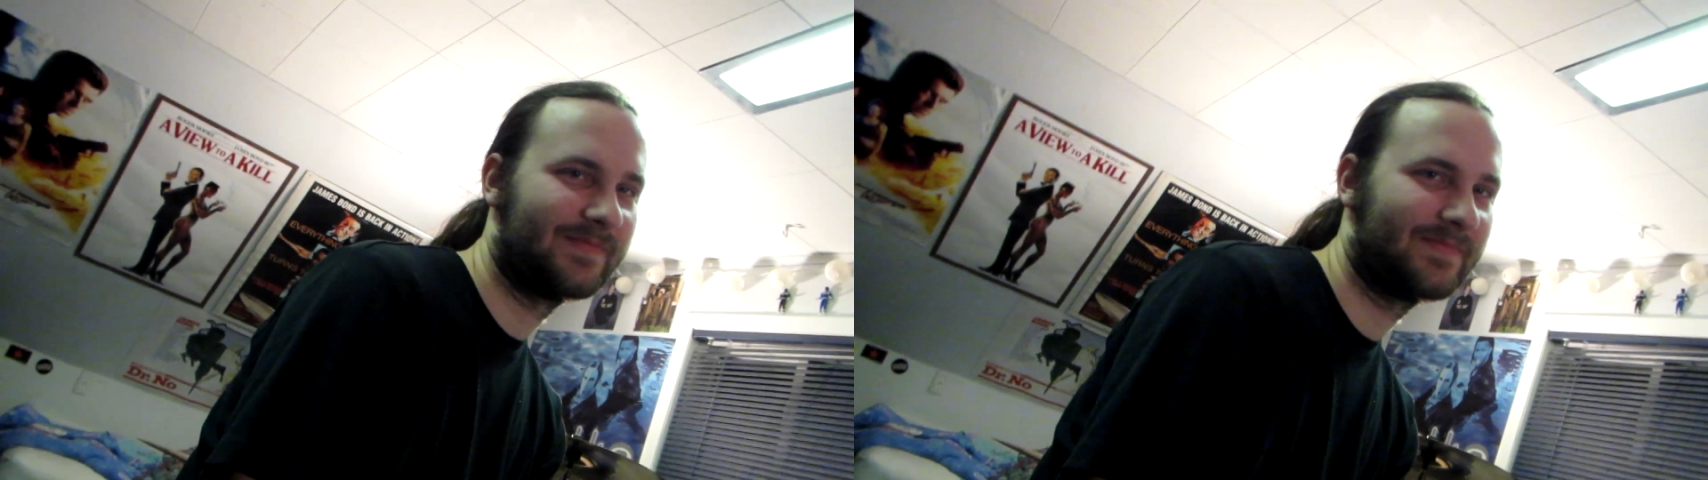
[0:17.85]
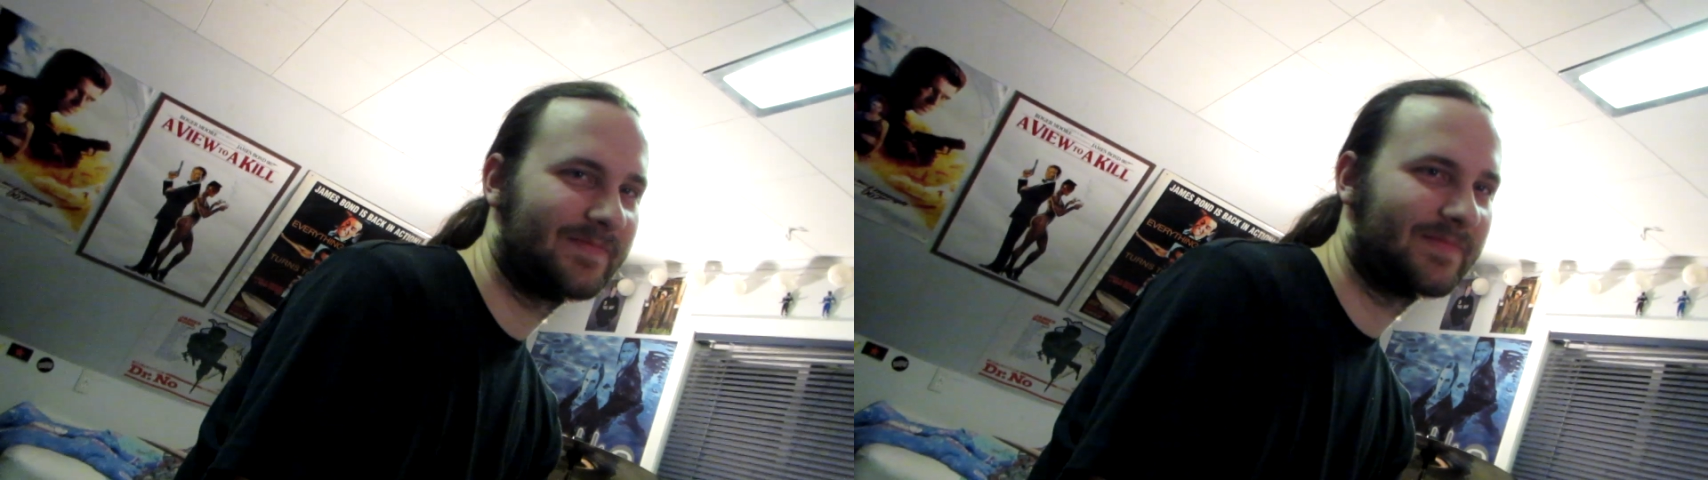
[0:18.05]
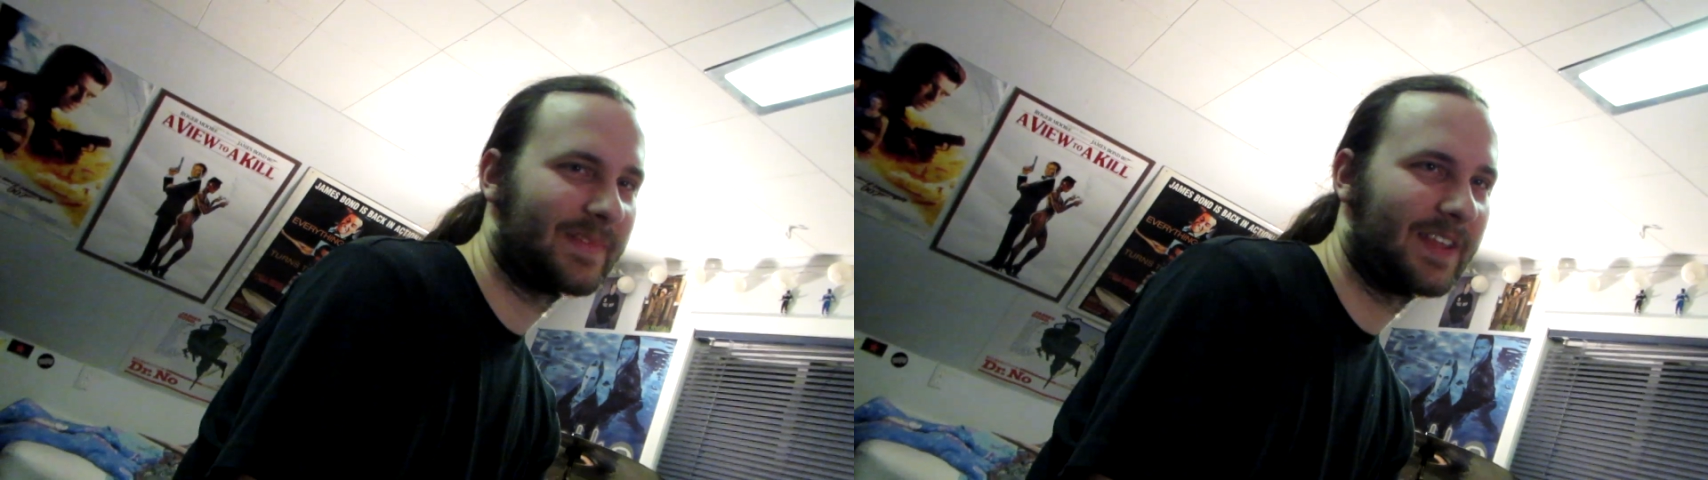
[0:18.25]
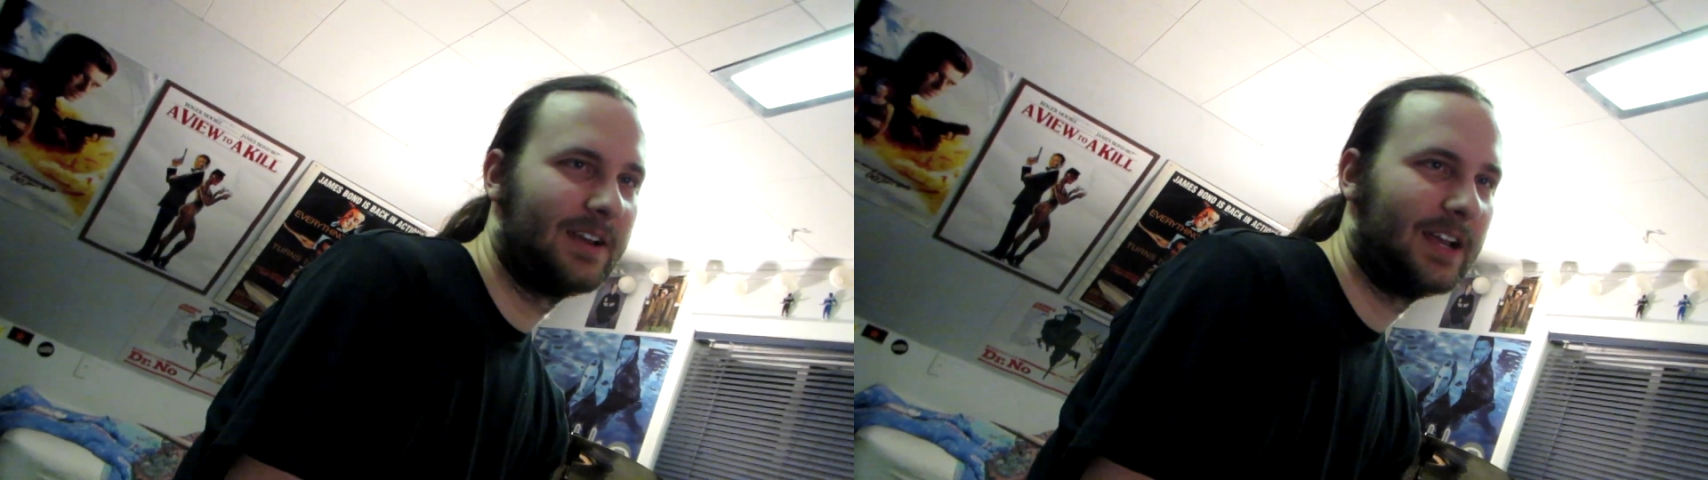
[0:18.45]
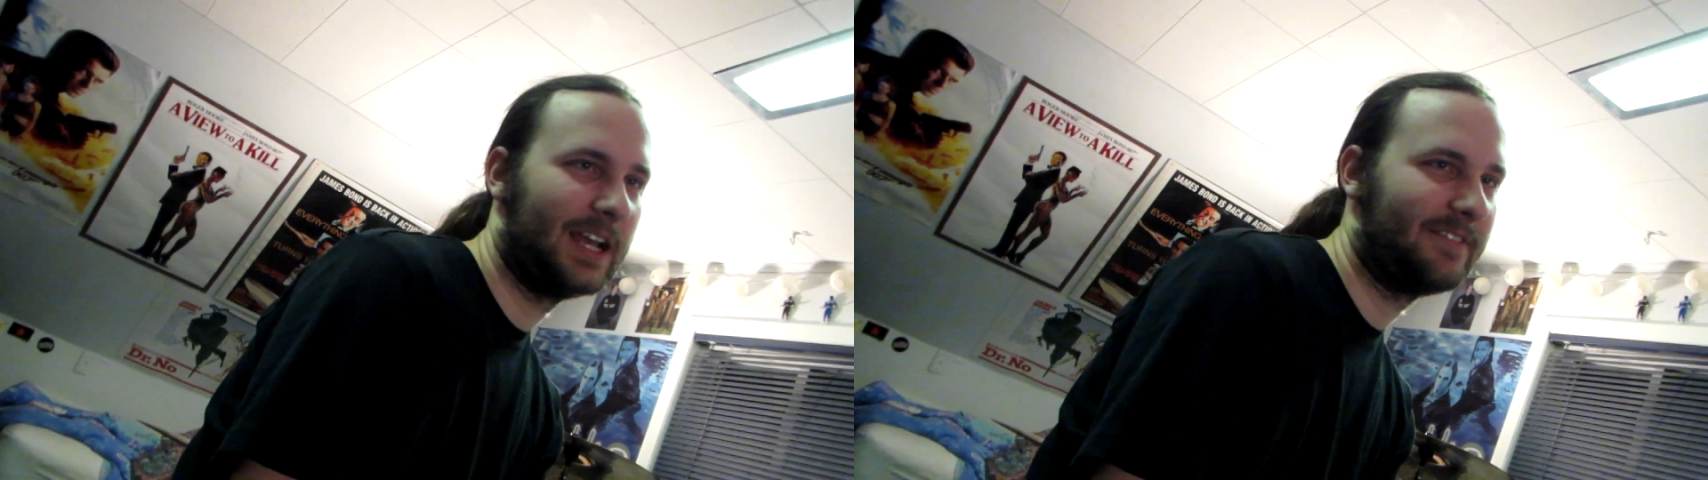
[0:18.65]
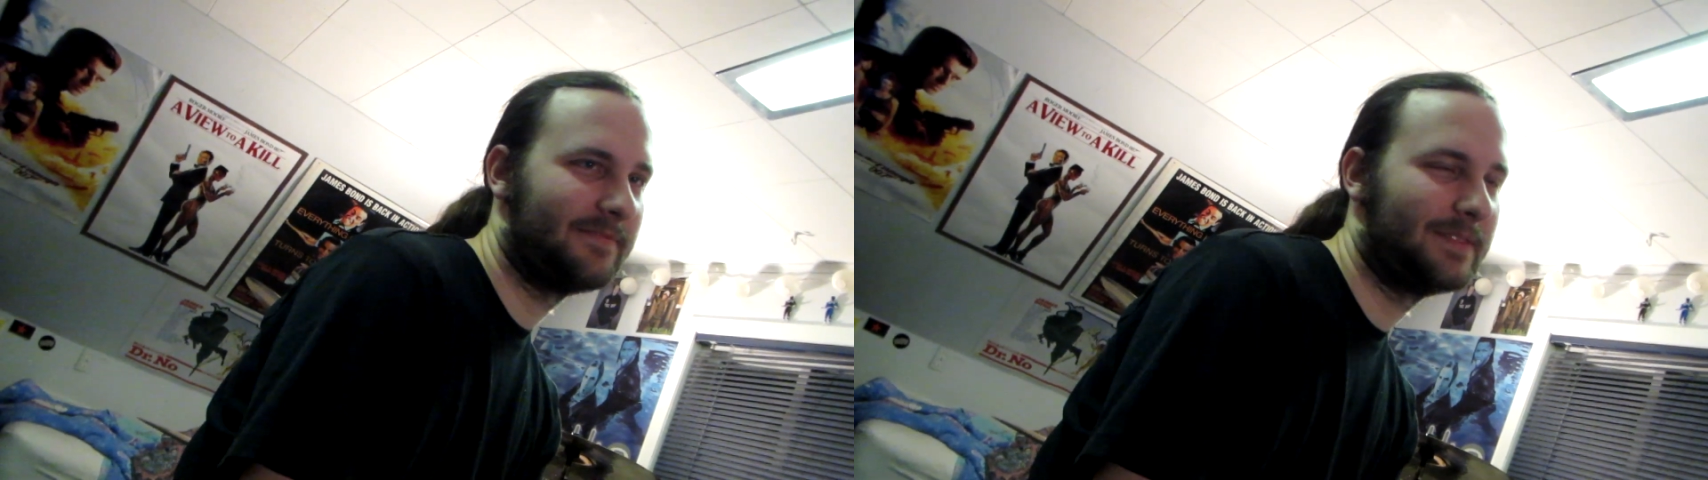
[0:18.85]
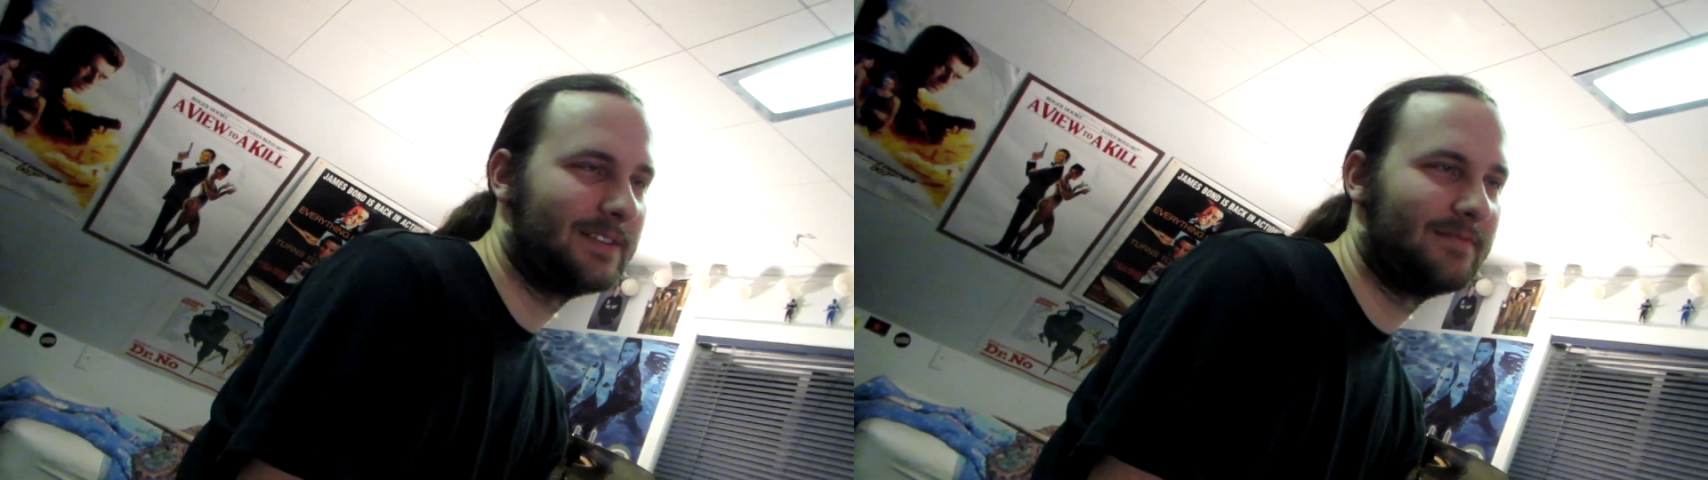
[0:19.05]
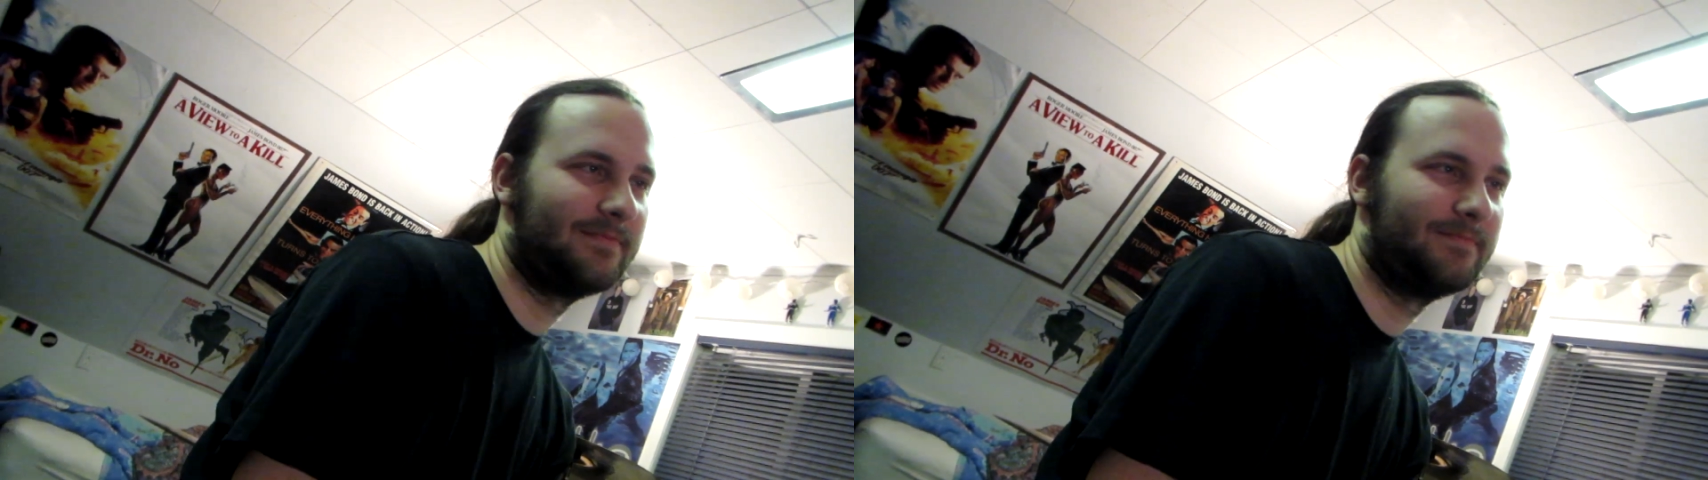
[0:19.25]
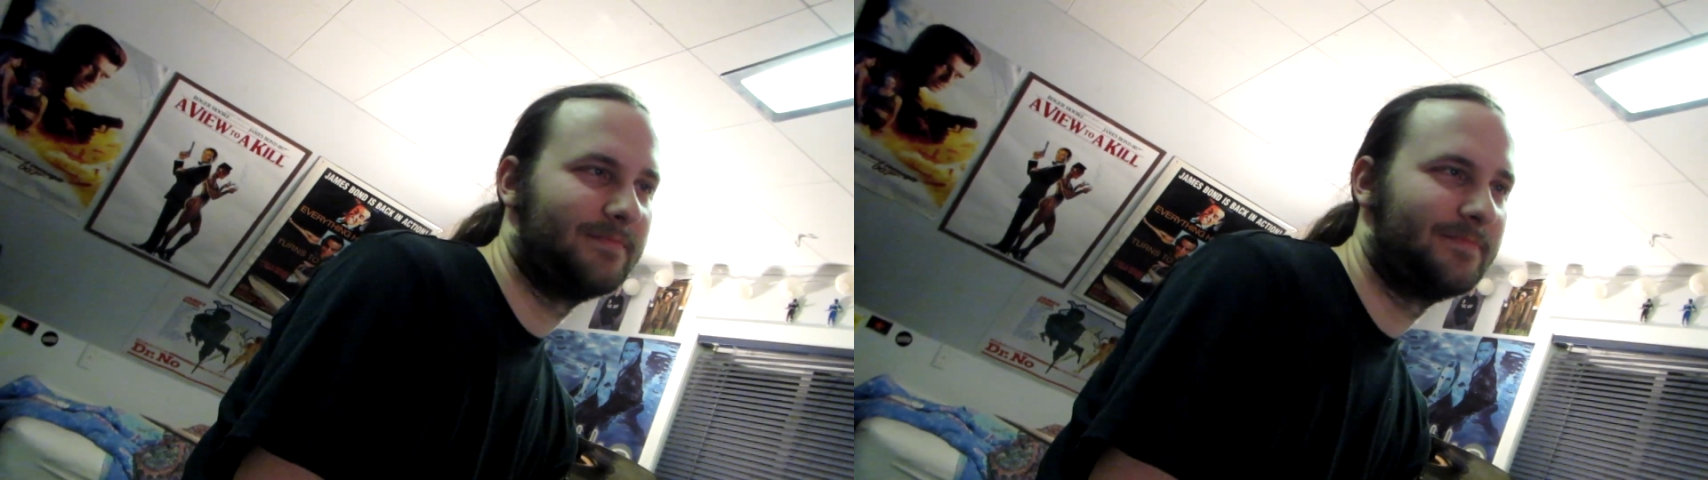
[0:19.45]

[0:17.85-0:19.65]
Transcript: that? I've been